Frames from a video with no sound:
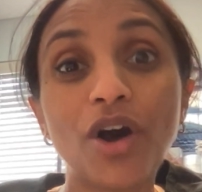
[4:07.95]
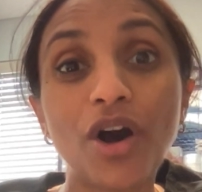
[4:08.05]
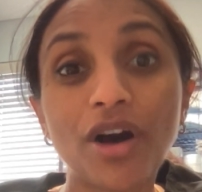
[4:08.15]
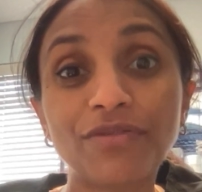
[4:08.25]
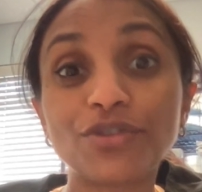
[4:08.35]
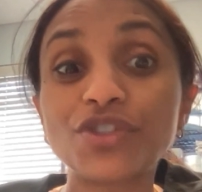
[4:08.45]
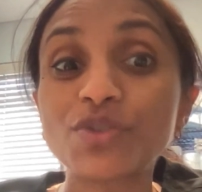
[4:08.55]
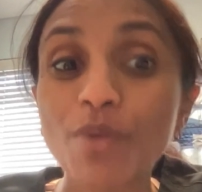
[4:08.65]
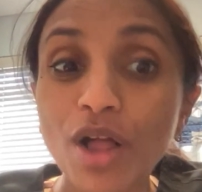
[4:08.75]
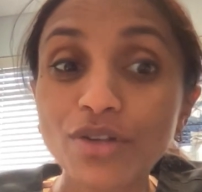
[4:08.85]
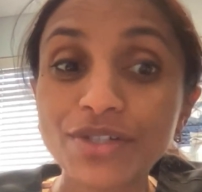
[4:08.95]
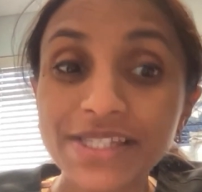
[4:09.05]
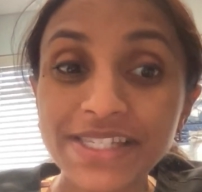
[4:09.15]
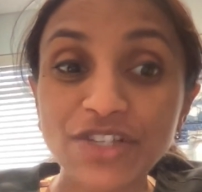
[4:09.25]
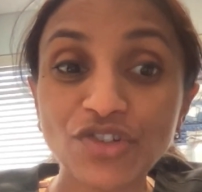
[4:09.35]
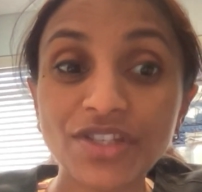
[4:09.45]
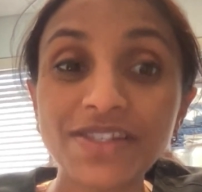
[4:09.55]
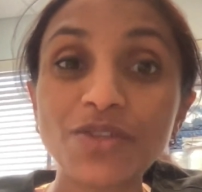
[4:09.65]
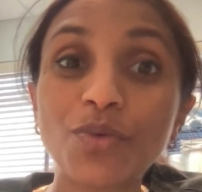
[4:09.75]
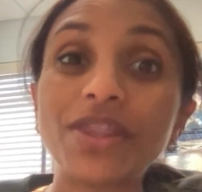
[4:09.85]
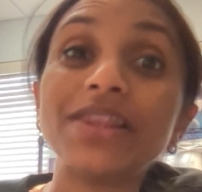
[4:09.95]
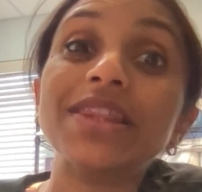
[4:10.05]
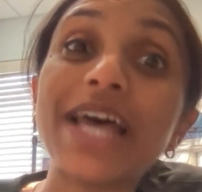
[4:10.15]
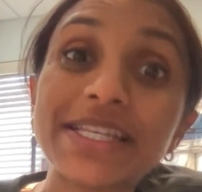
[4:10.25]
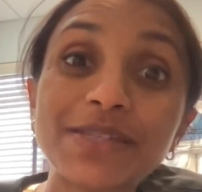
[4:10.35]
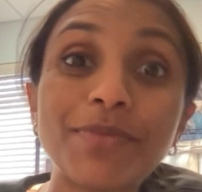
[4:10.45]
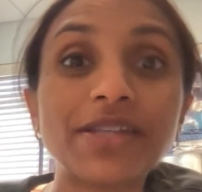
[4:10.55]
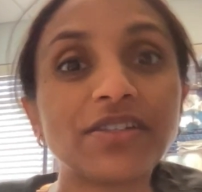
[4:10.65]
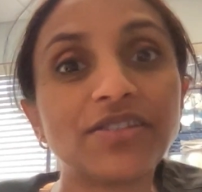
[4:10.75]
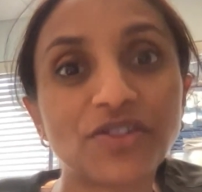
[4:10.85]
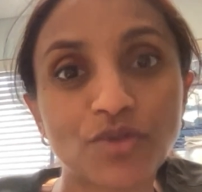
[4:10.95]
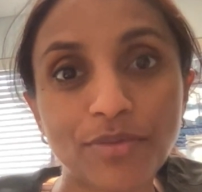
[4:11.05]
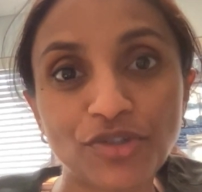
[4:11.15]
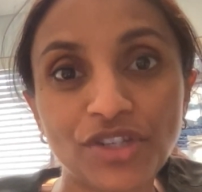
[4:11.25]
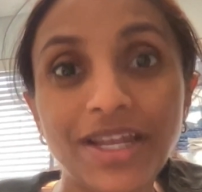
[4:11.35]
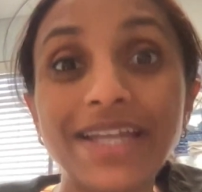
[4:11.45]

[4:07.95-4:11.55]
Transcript: offer smaller incisions with less muscle disruption.